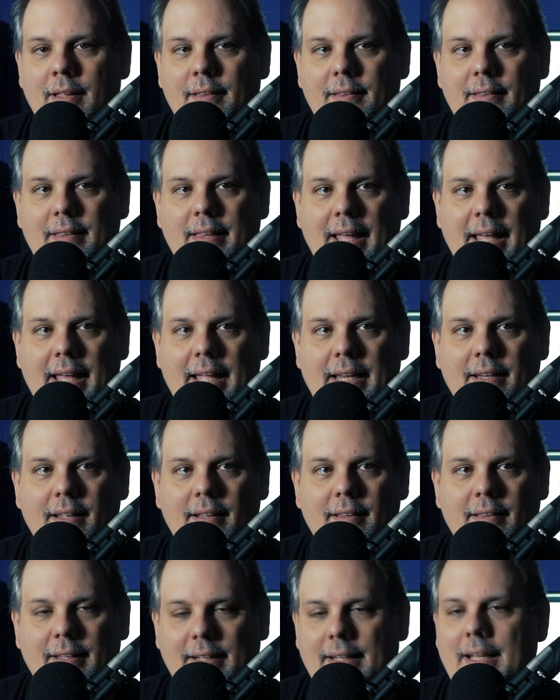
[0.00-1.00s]
than
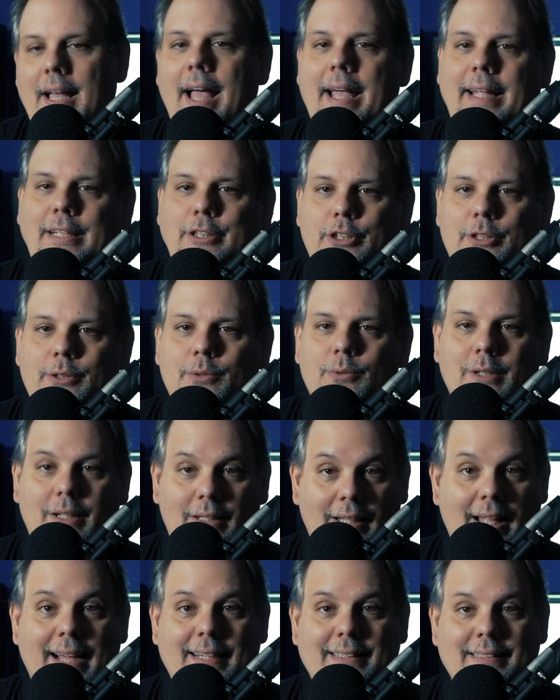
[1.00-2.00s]
the kaiju
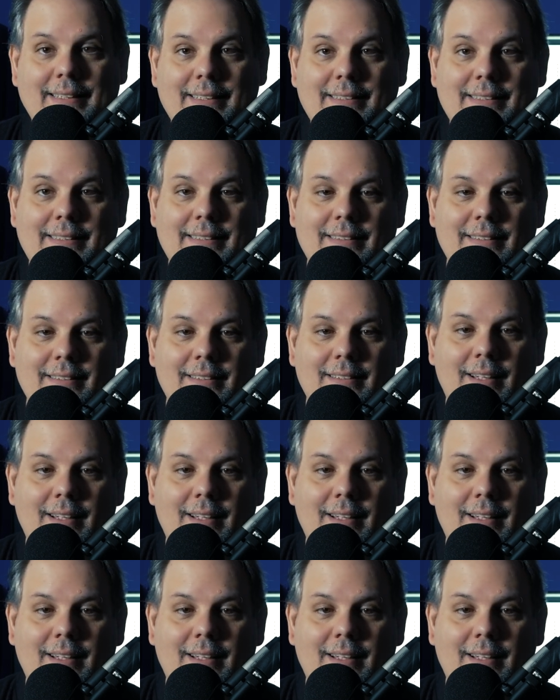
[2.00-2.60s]
Galactus.